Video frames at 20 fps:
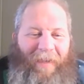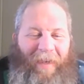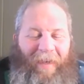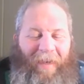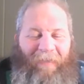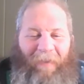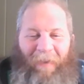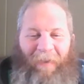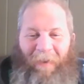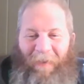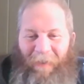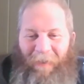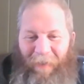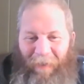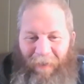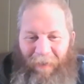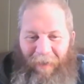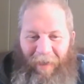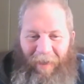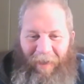and even those
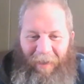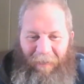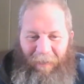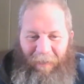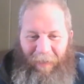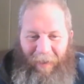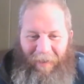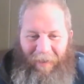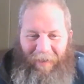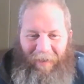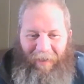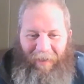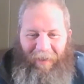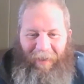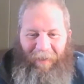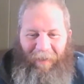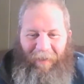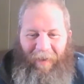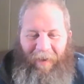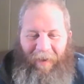who are
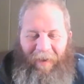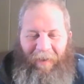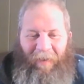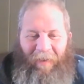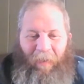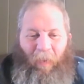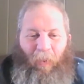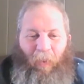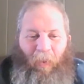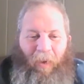impatiently waiting them,